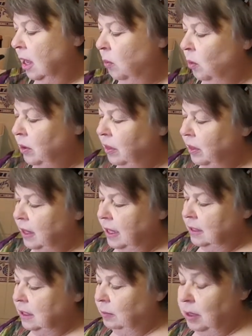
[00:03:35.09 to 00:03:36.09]
One of the
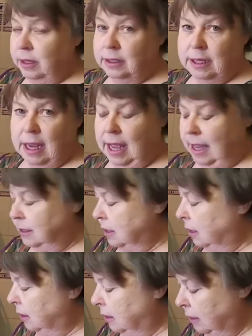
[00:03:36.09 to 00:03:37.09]
things I'm going to
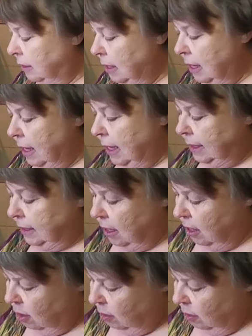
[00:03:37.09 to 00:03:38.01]
add is a